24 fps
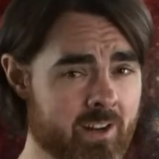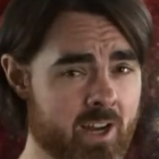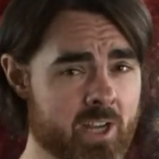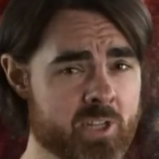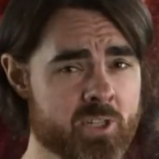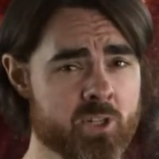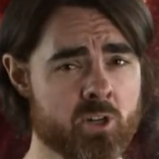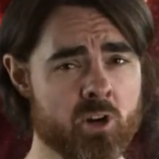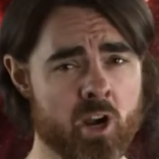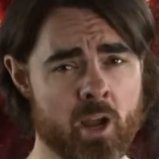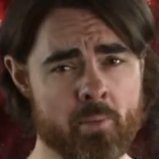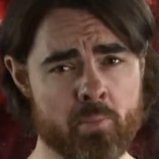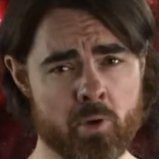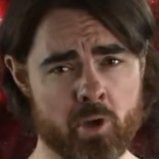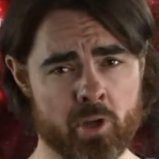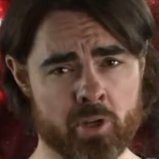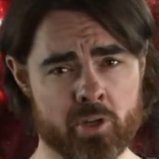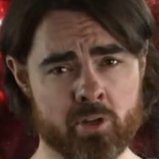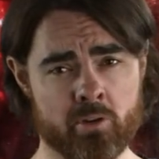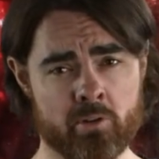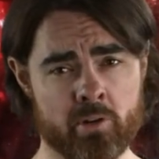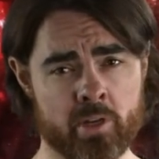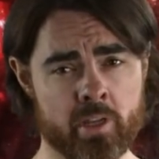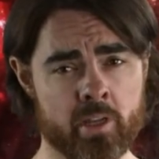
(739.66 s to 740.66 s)
nice try,
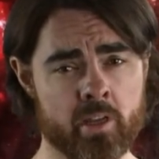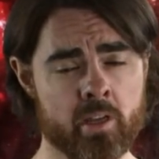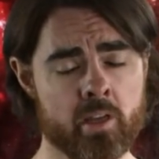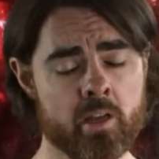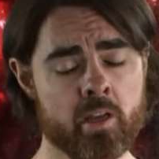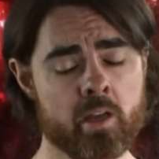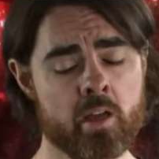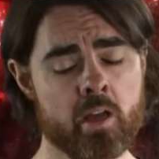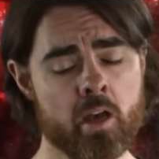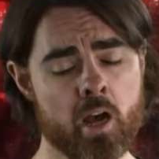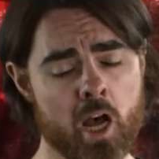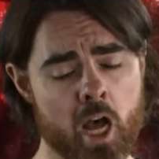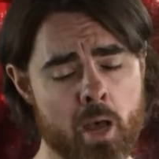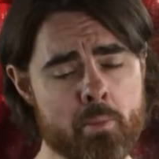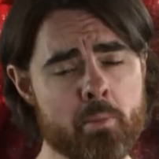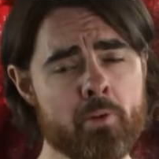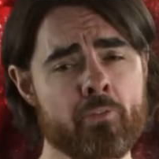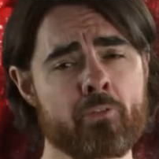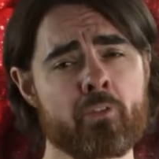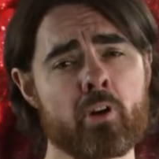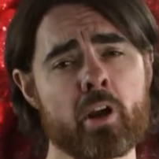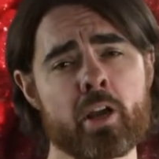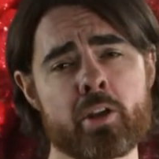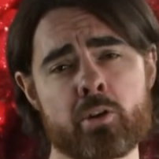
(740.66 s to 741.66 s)
Mercury. I'm
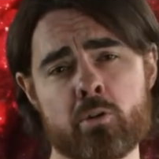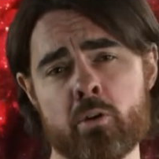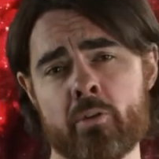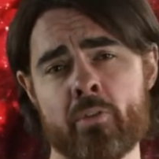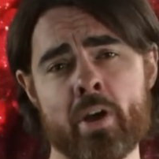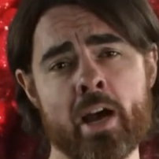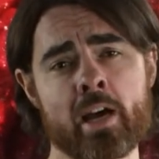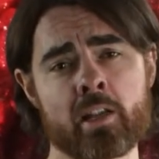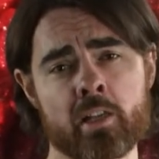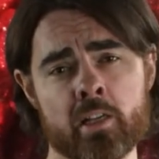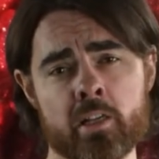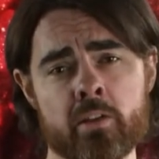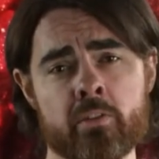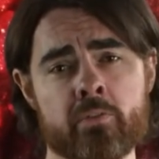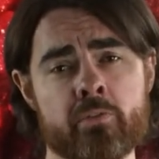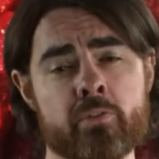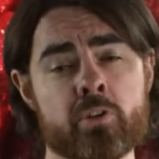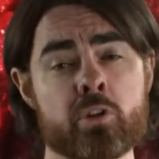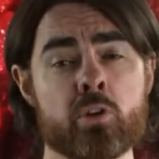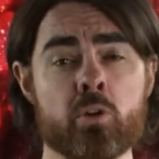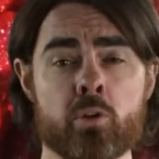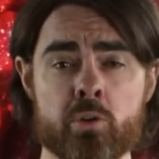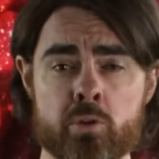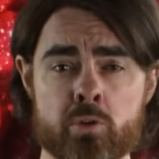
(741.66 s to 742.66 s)
afraid you have
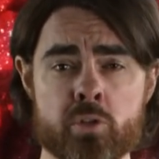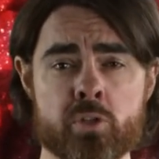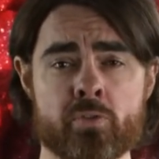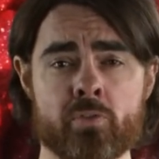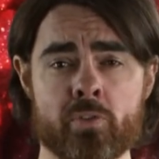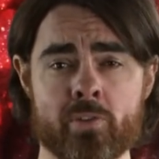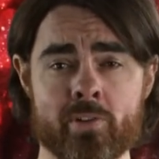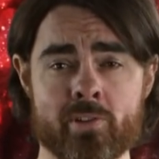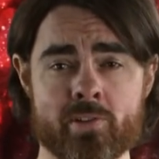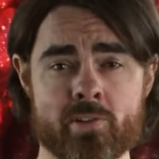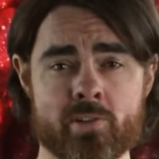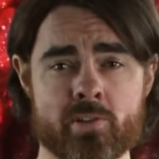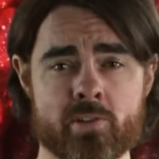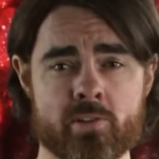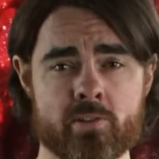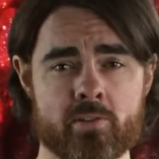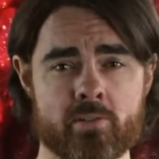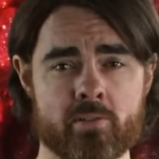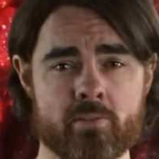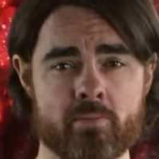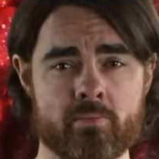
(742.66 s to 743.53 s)
outlived your usefulness.